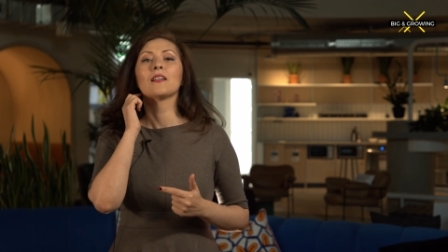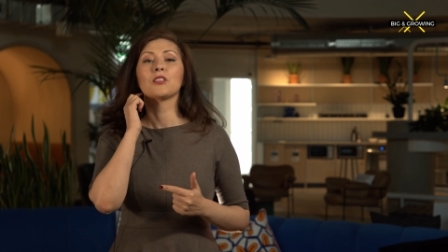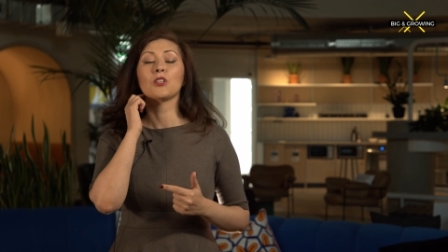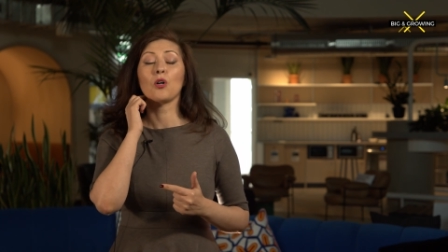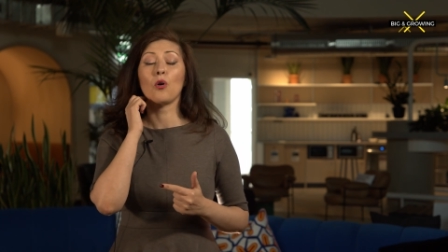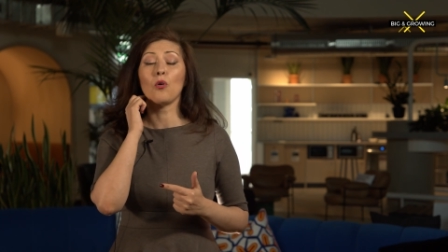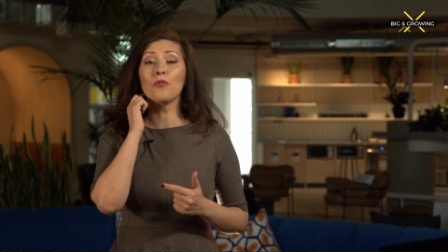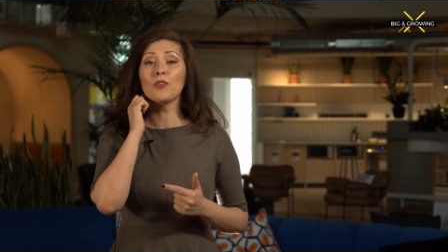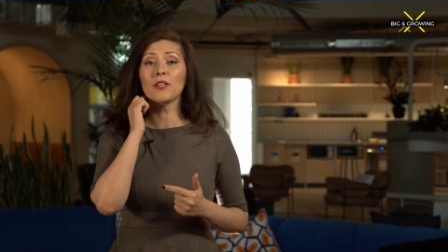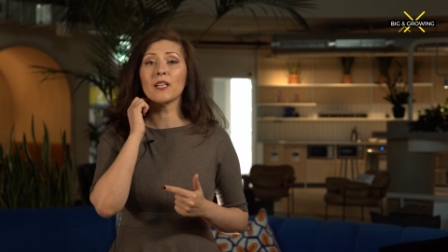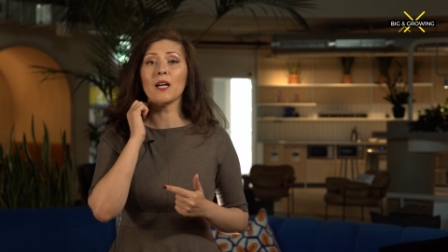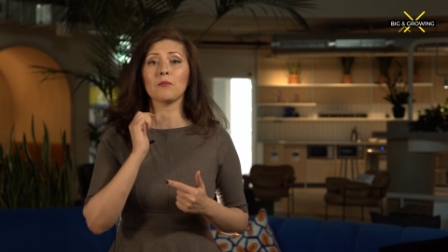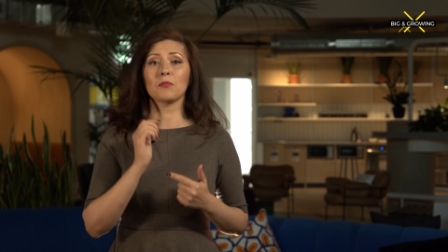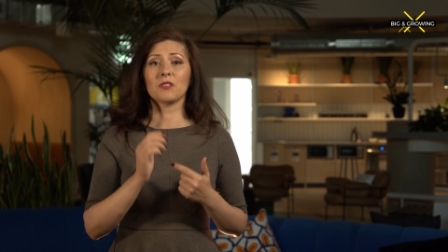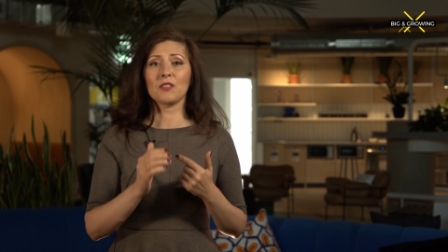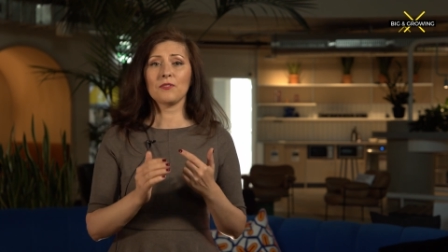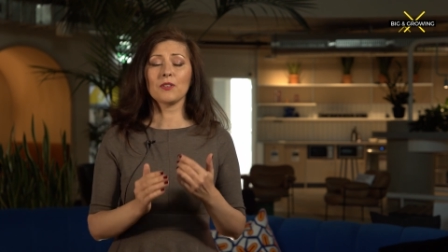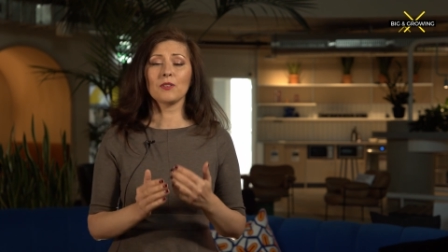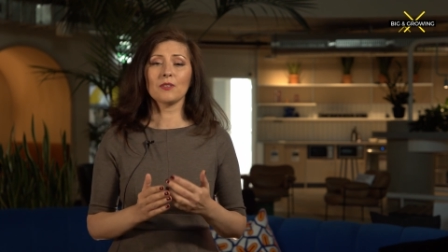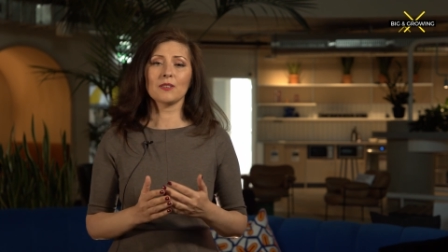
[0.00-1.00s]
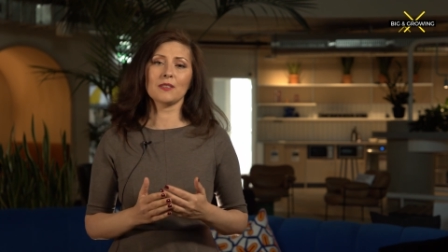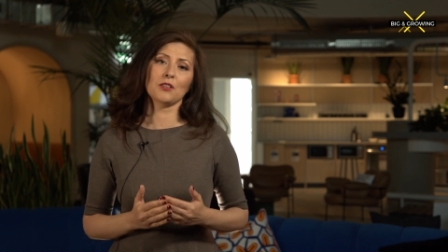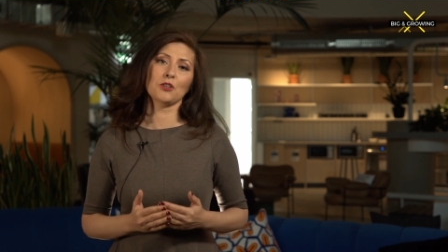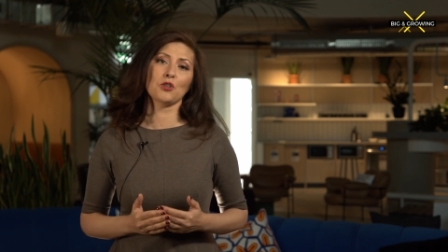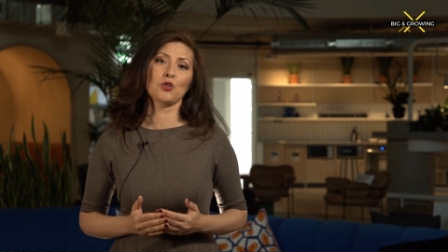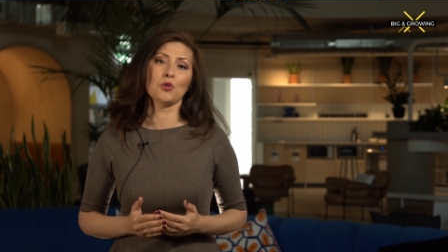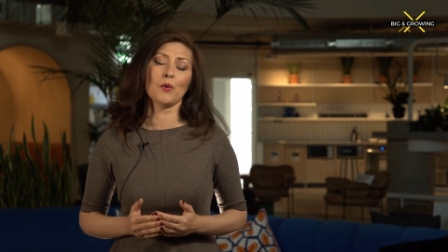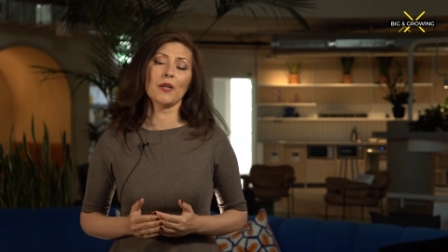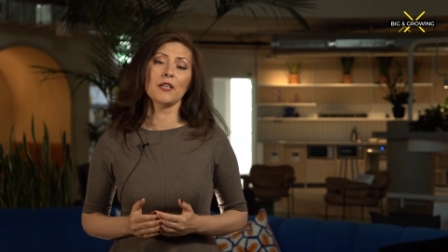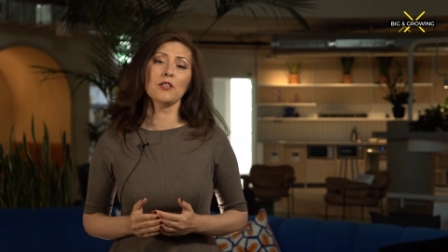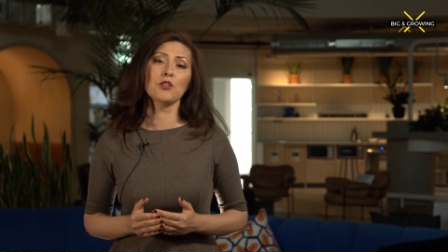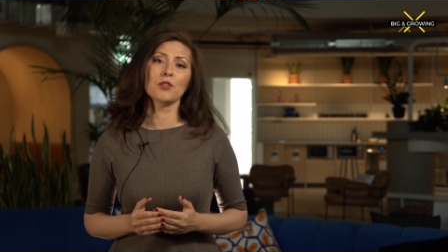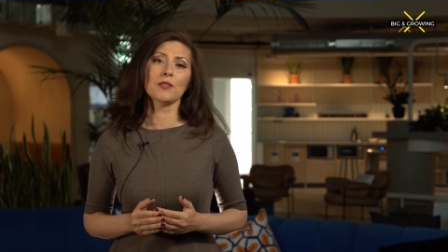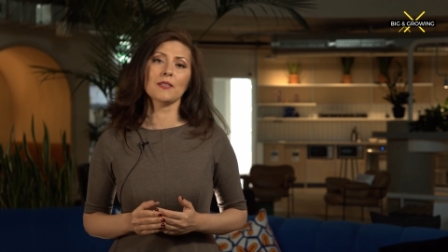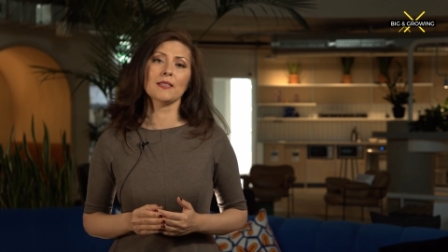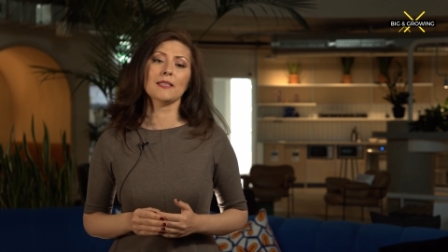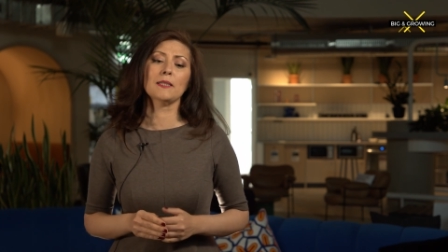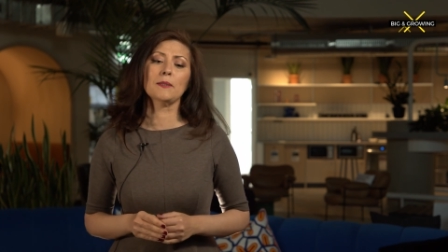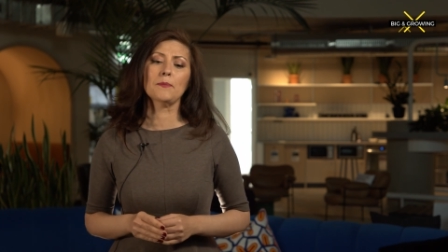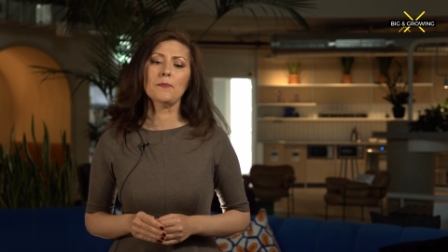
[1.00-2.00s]
to overcome difficult
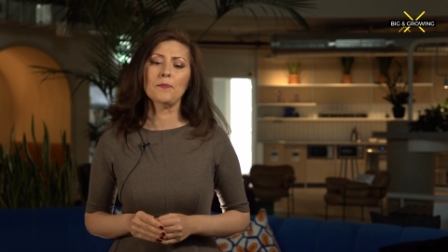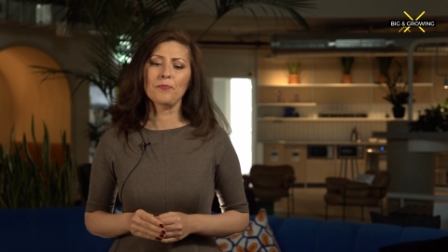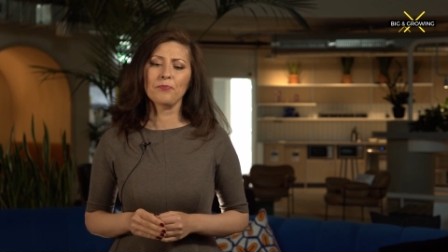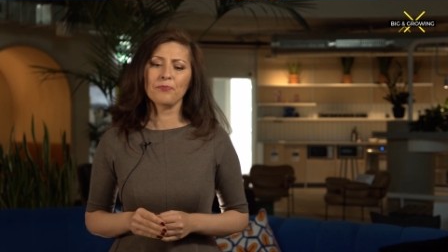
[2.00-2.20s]
situations